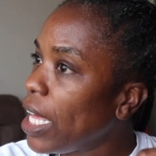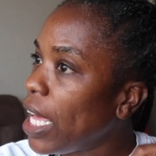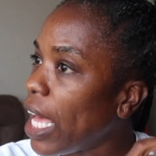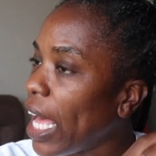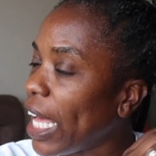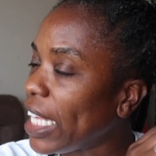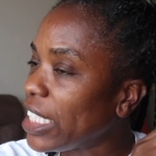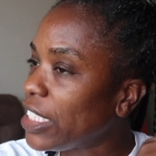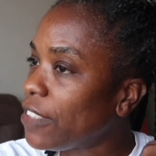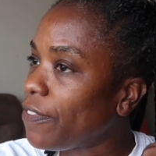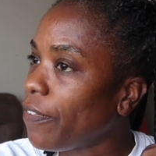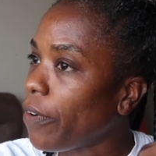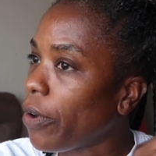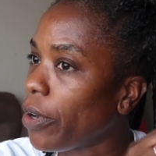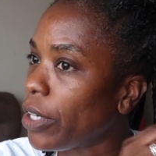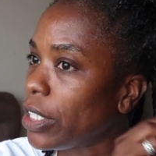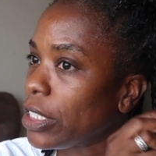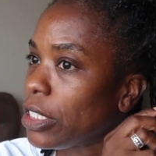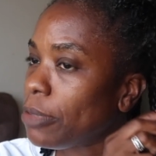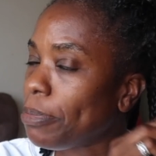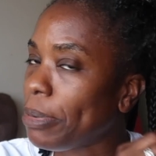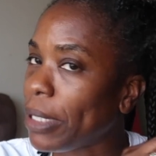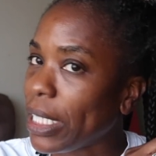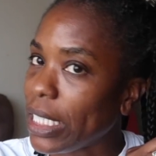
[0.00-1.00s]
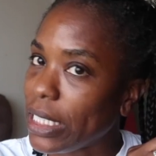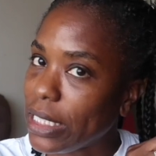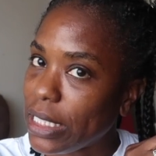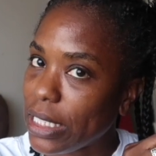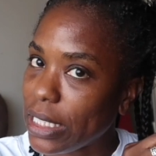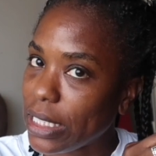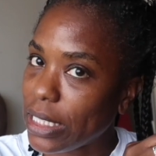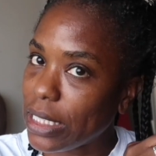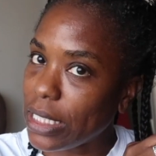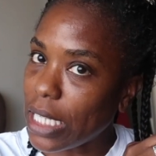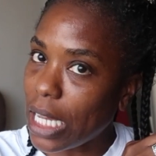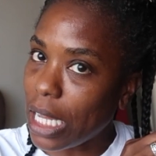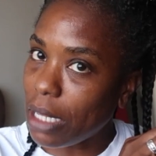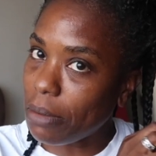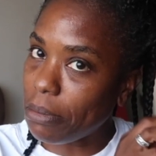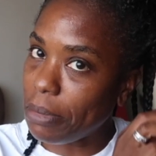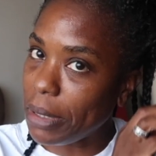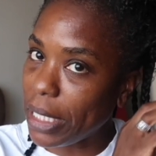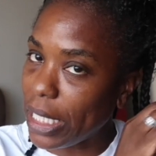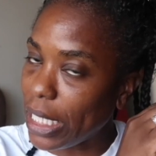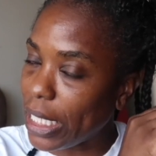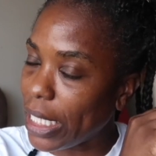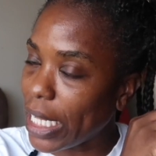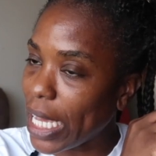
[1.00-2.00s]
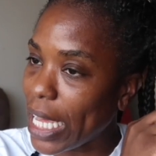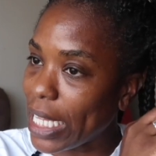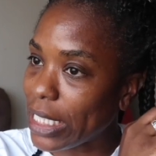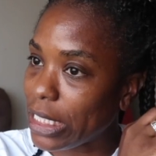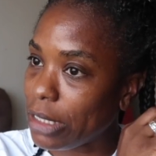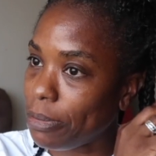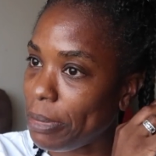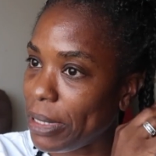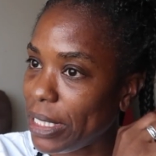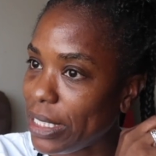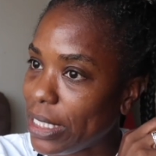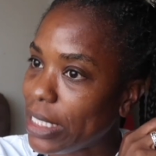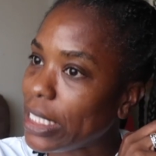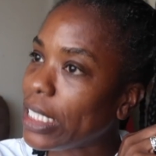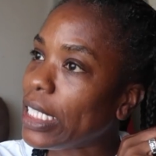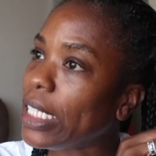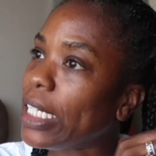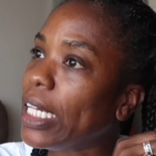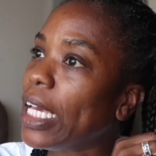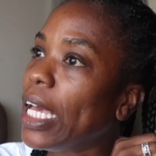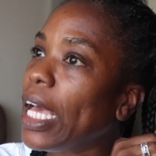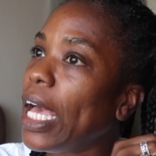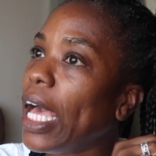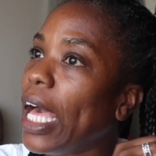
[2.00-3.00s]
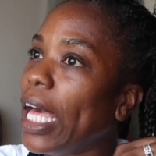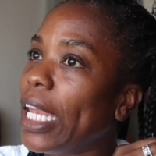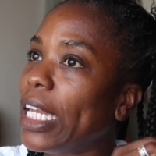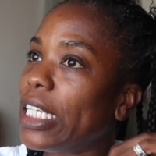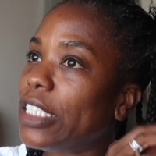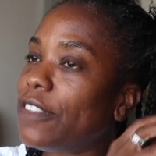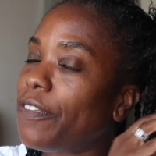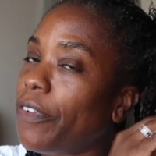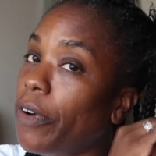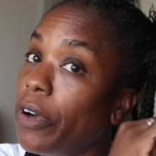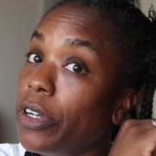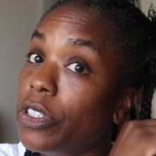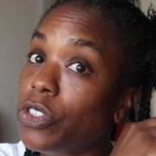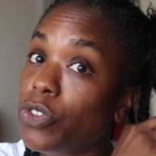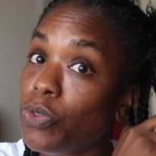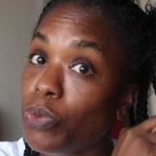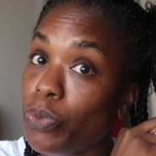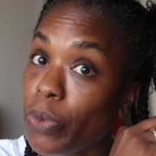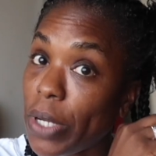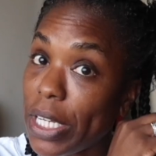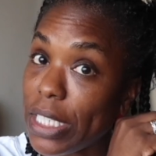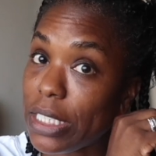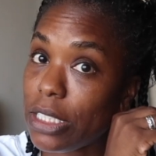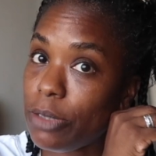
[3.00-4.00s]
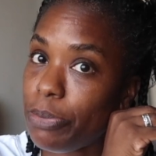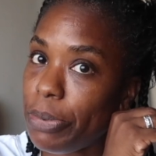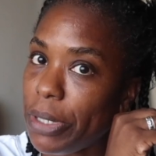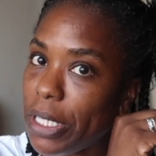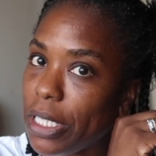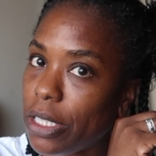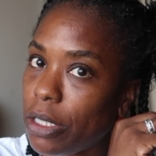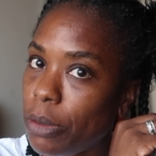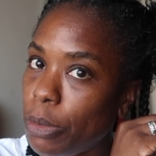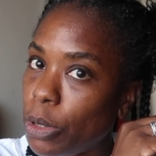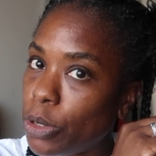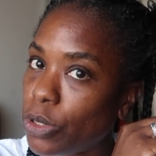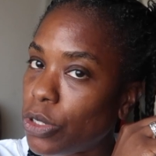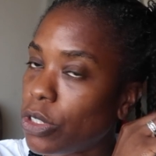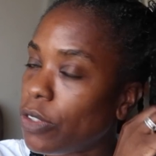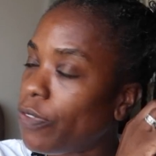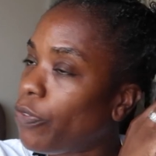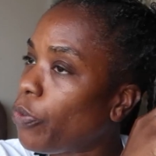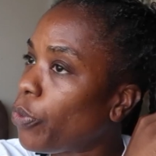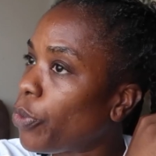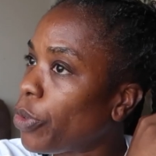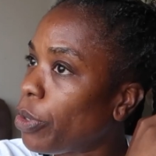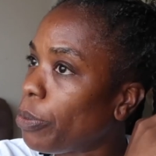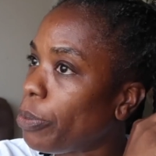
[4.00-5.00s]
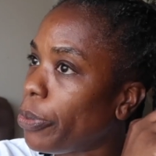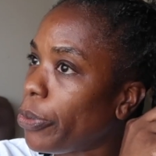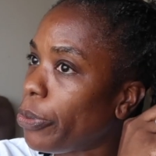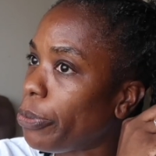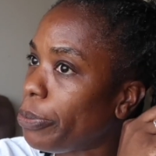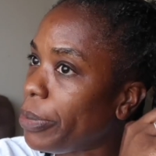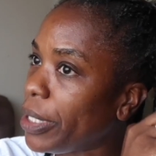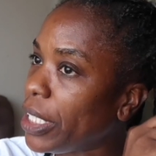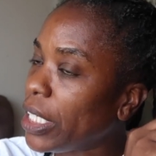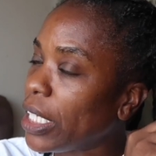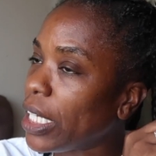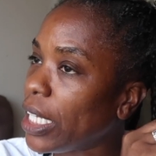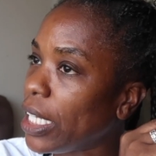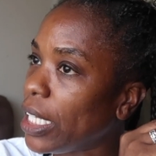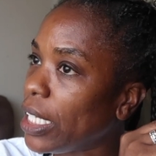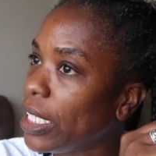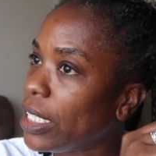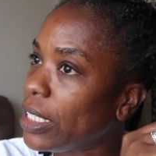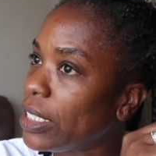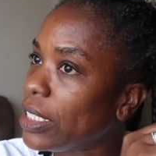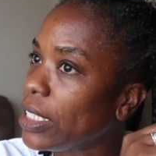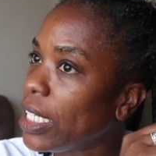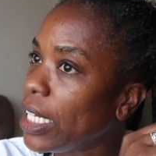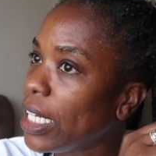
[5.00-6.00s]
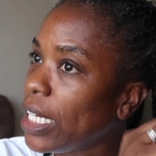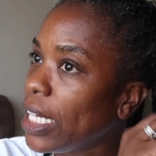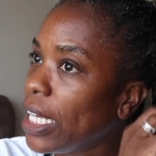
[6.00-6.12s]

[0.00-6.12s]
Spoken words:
as far as places not being as busy and as far as rates being the most affordable, because